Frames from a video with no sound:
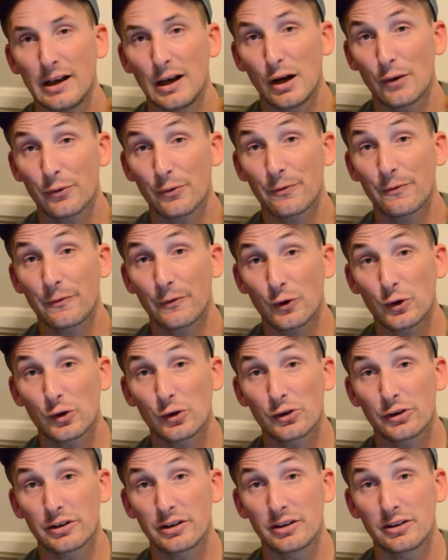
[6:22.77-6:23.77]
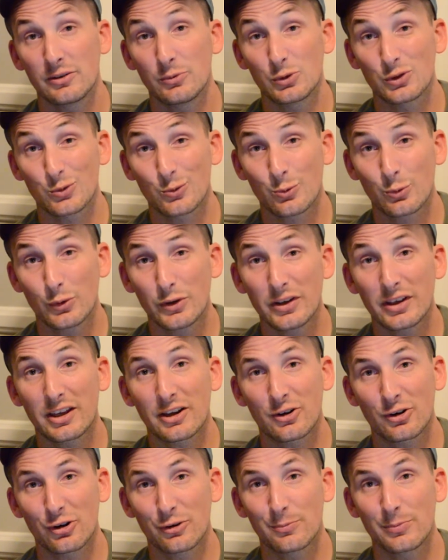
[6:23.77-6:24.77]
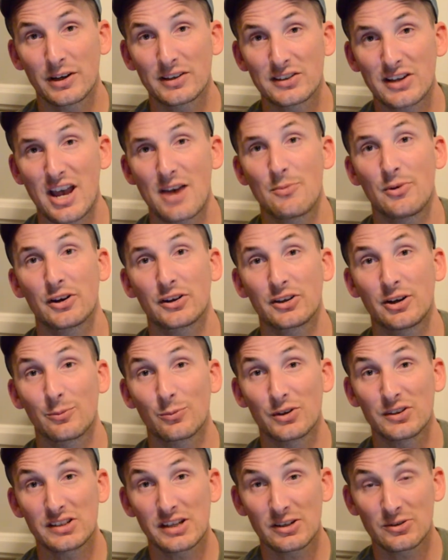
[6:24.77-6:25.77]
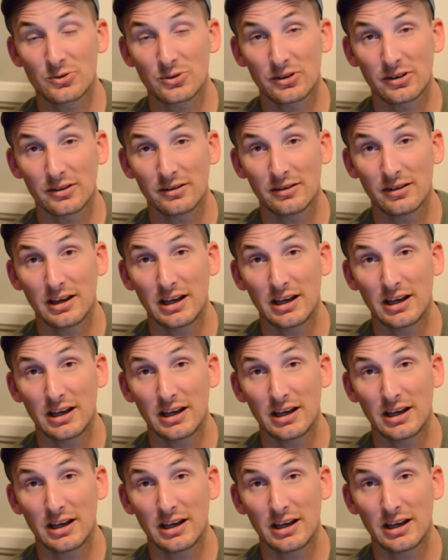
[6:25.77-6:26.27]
However, Ferg was really hurt by Ty Montgomery's injury